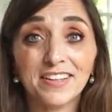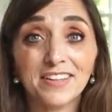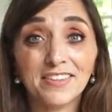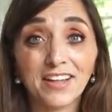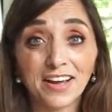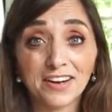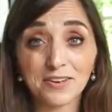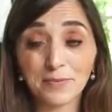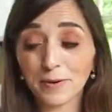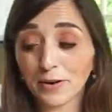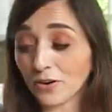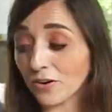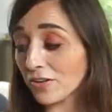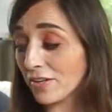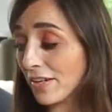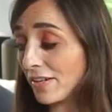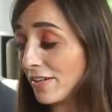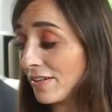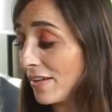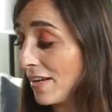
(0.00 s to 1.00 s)
Latin
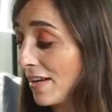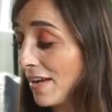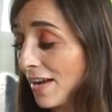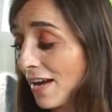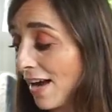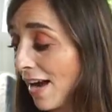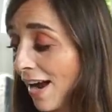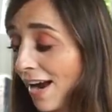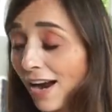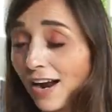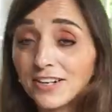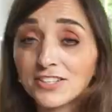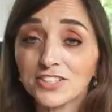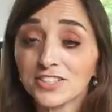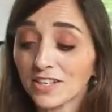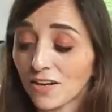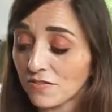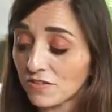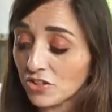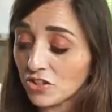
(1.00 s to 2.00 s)
America. I just
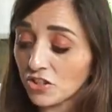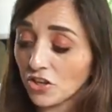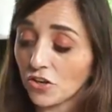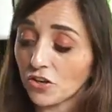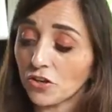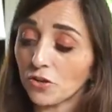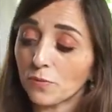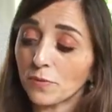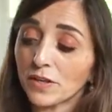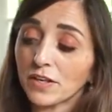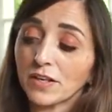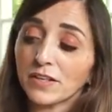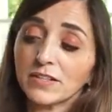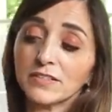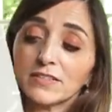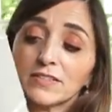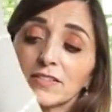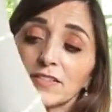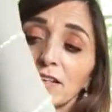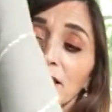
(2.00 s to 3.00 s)
have to show you
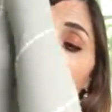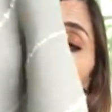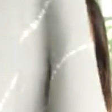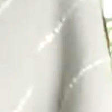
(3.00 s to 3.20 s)
because